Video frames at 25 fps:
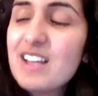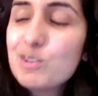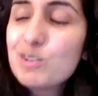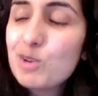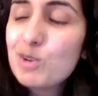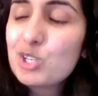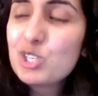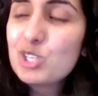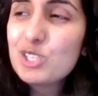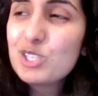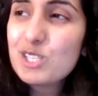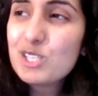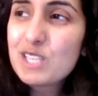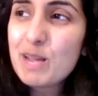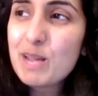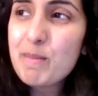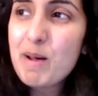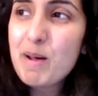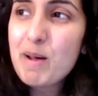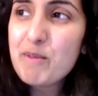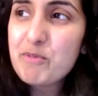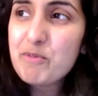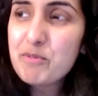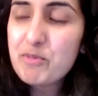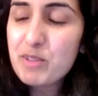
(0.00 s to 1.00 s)
question that's come
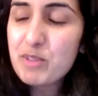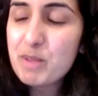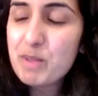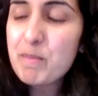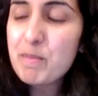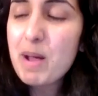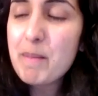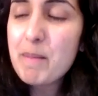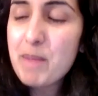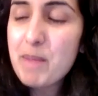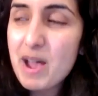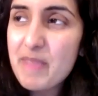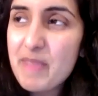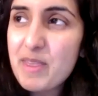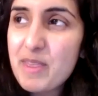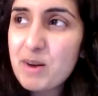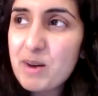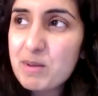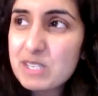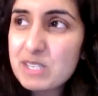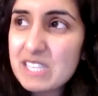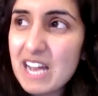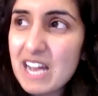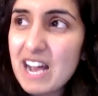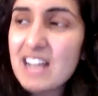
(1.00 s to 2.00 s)
up in my mind that I
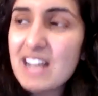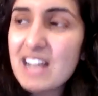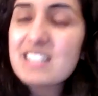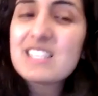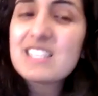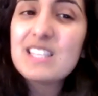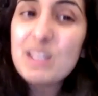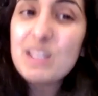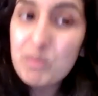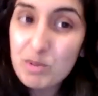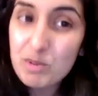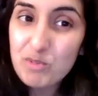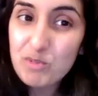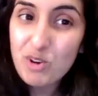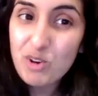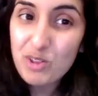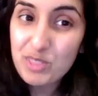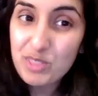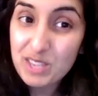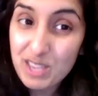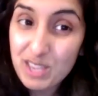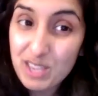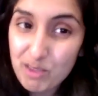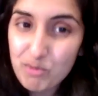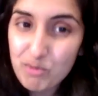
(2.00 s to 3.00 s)
want to ask, and then we've got
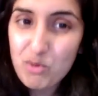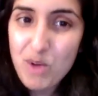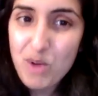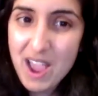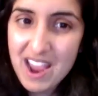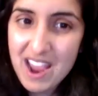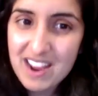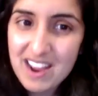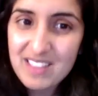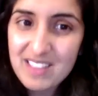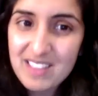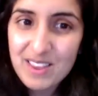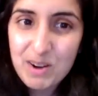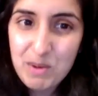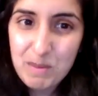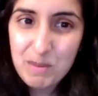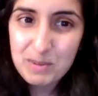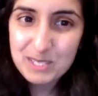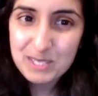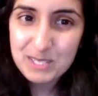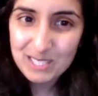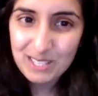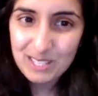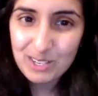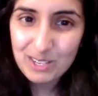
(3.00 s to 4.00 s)
the giveaway that I want
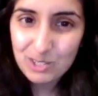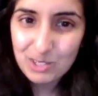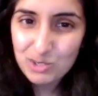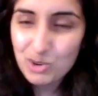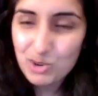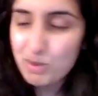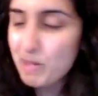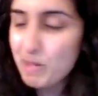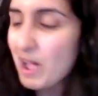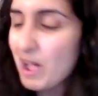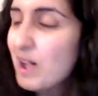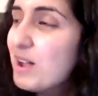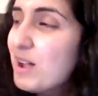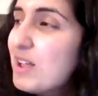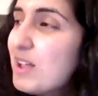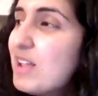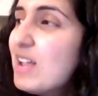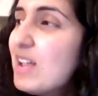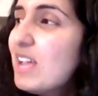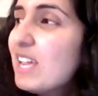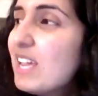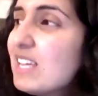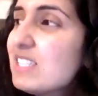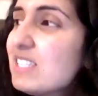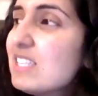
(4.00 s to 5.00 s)
Priscilla to talk about.
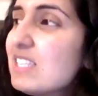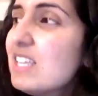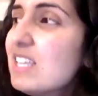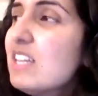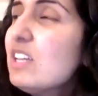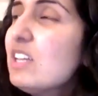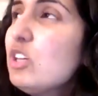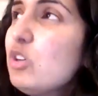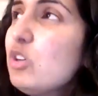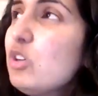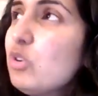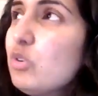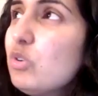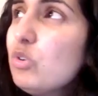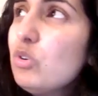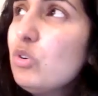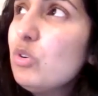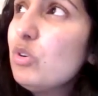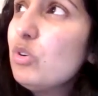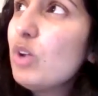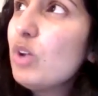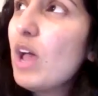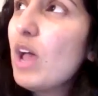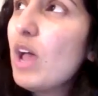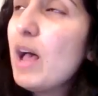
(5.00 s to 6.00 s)
Is
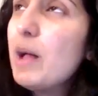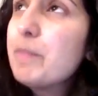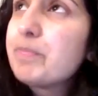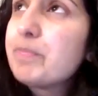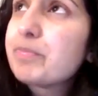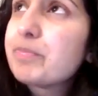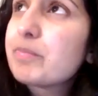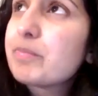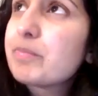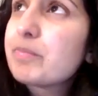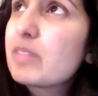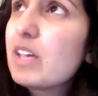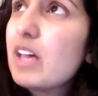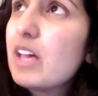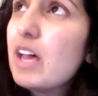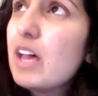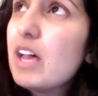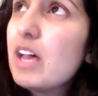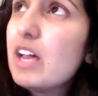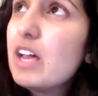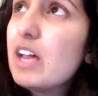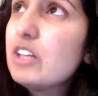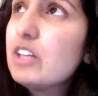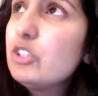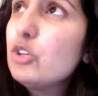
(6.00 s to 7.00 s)

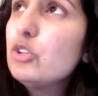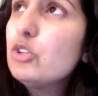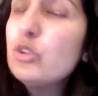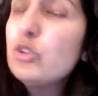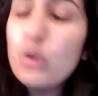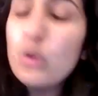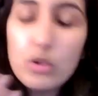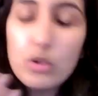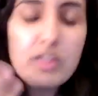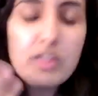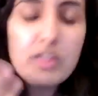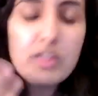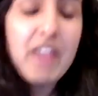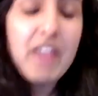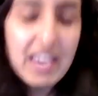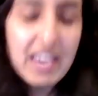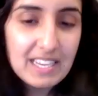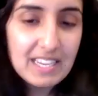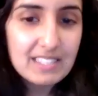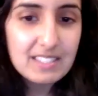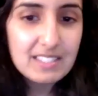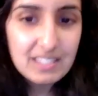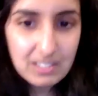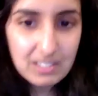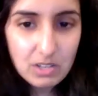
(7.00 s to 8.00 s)
you're the
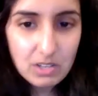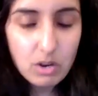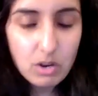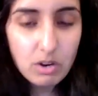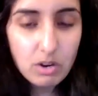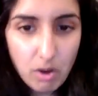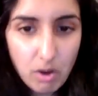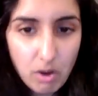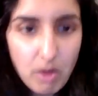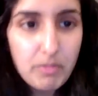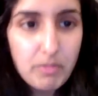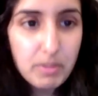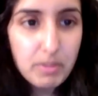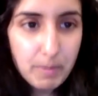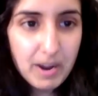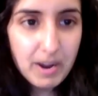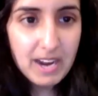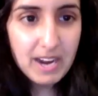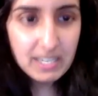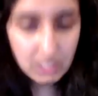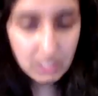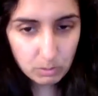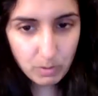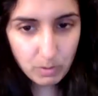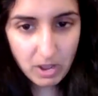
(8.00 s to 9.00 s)
face of the
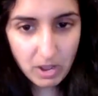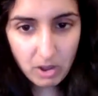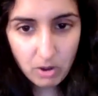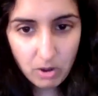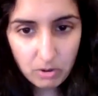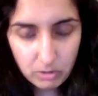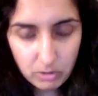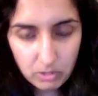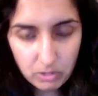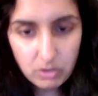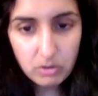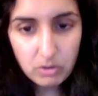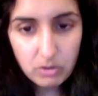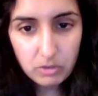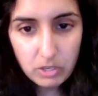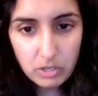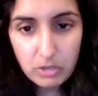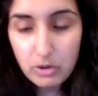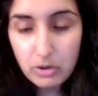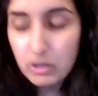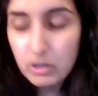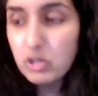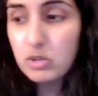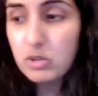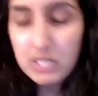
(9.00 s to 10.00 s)
brand as well. You
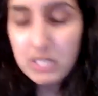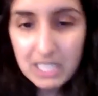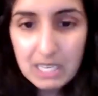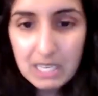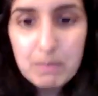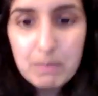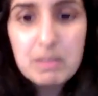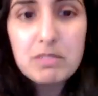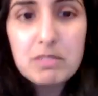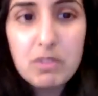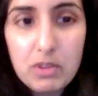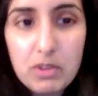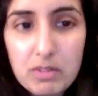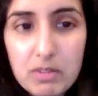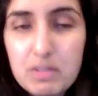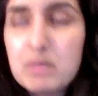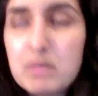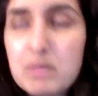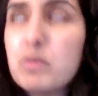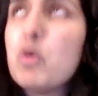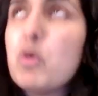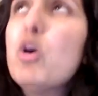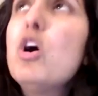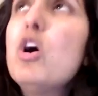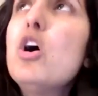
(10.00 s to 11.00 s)
know, your team is very
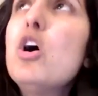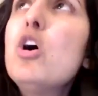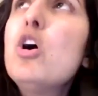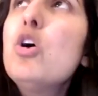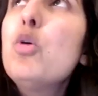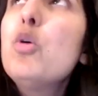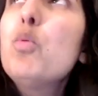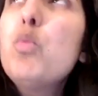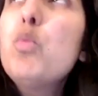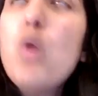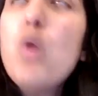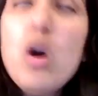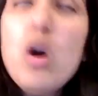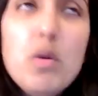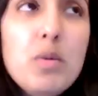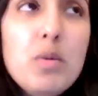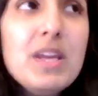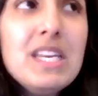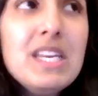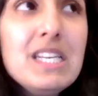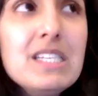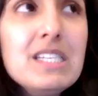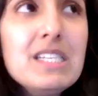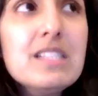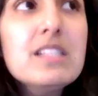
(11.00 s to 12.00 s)
visible. What
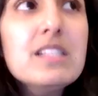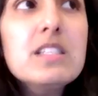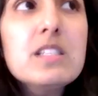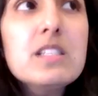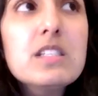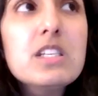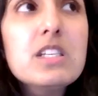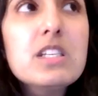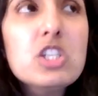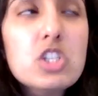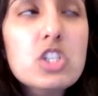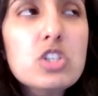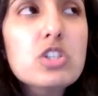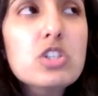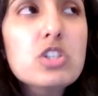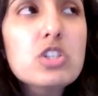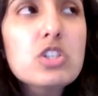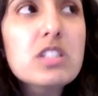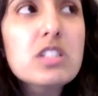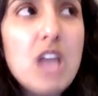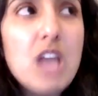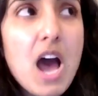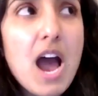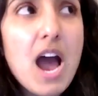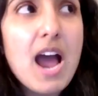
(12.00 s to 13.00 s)
went into this decision to
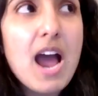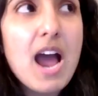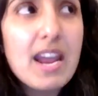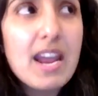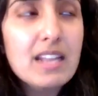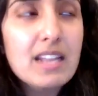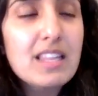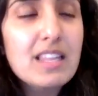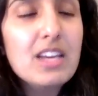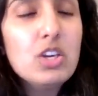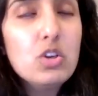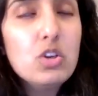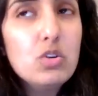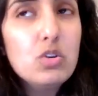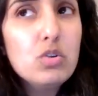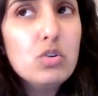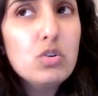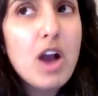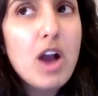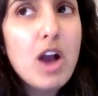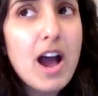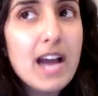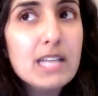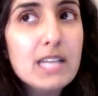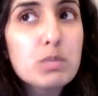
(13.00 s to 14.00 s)
decide that you
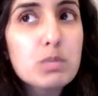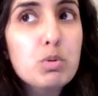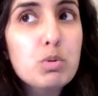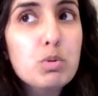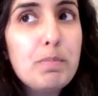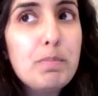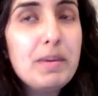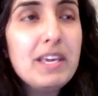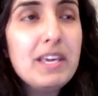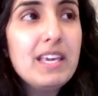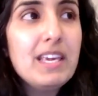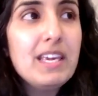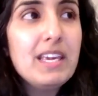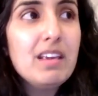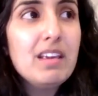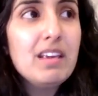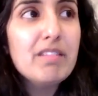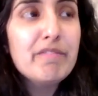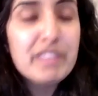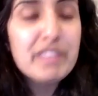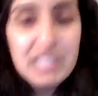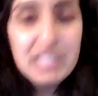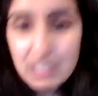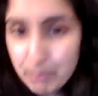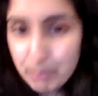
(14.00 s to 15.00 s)
guys would be
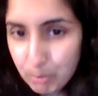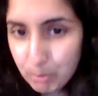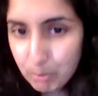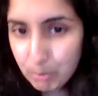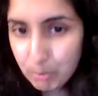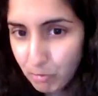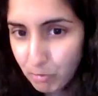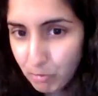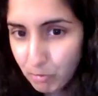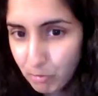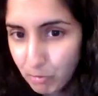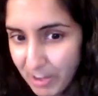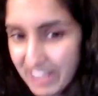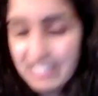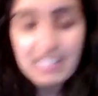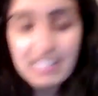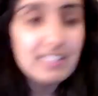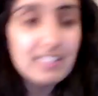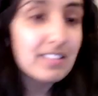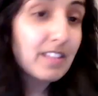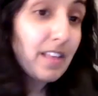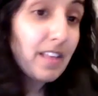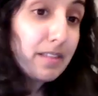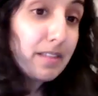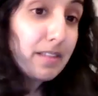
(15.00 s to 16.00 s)
visible faces,
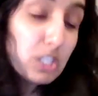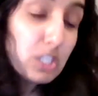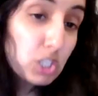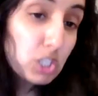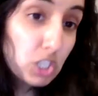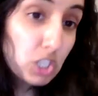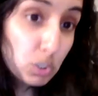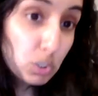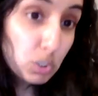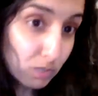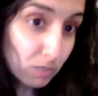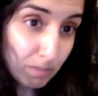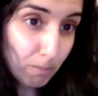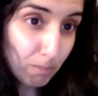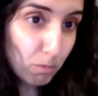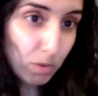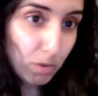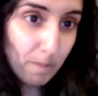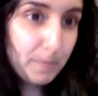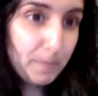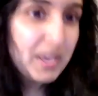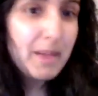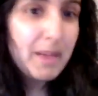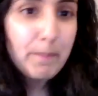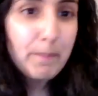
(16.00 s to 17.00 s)
and that this just
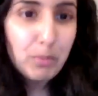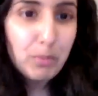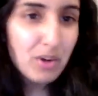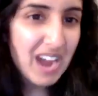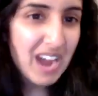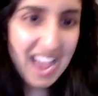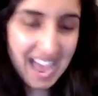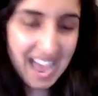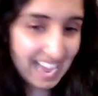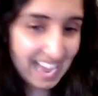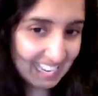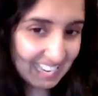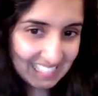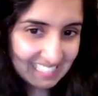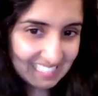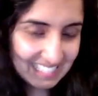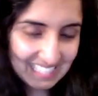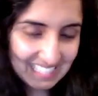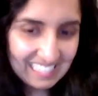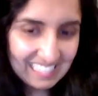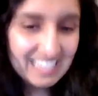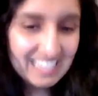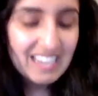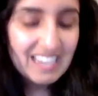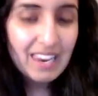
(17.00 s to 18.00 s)
wouldn't be a brand
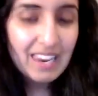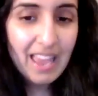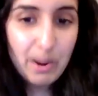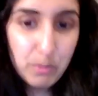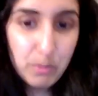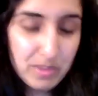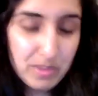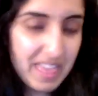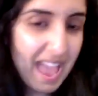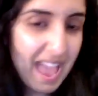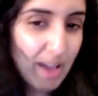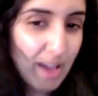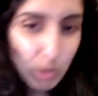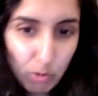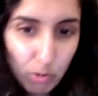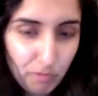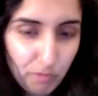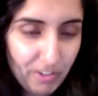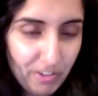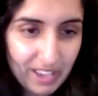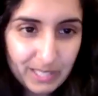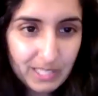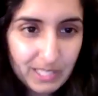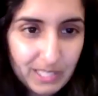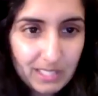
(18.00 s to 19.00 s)
like without your
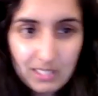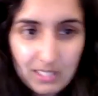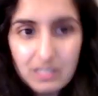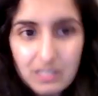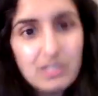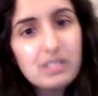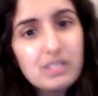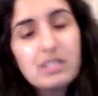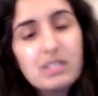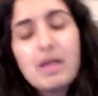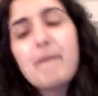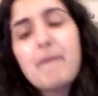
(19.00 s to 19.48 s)
faces?